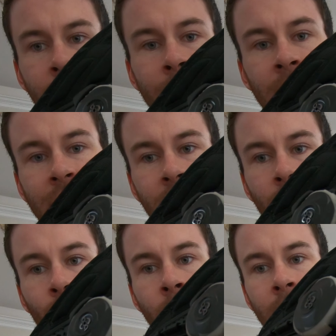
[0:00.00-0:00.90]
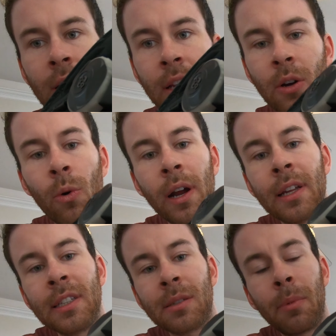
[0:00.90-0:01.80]
I'm not sure what it quite
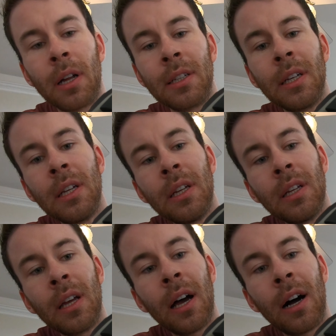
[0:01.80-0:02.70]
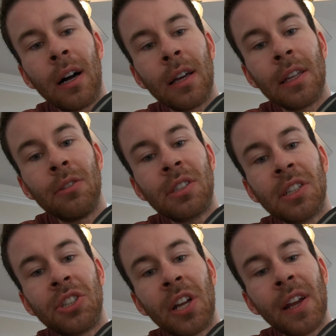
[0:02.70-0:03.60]
is, but it used
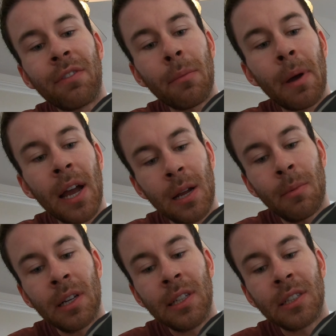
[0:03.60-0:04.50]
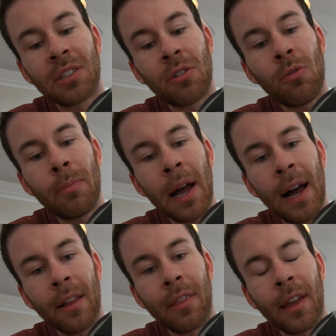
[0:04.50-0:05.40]
to chafe the back of my knee so
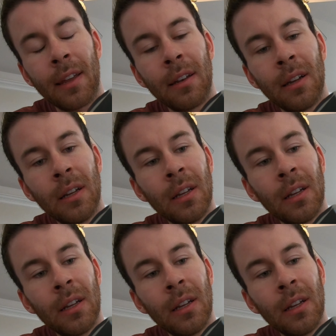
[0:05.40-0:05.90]
bad that,